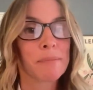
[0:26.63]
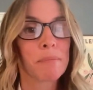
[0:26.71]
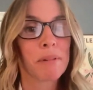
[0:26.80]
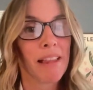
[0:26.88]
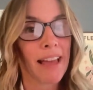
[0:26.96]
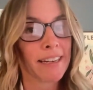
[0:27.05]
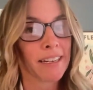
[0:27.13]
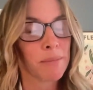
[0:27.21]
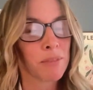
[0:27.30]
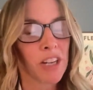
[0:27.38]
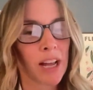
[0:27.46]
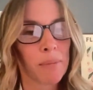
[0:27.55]
platinum
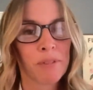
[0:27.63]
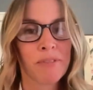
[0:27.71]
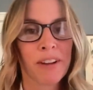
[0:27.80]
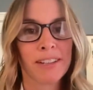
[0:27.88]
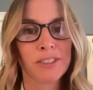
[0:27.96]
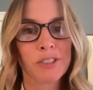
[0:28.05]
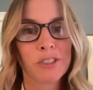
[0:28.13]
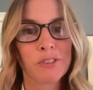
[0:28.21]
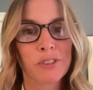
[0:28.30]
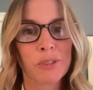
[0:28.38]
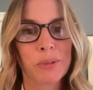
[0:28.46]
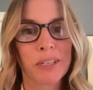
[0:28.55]
top advisors
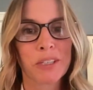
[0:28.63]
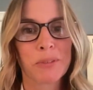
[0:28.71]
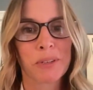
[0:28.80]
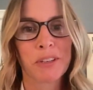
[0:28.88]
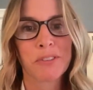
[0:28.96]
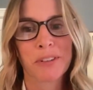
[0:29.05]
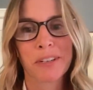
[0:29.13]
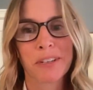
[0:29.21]
for 2023.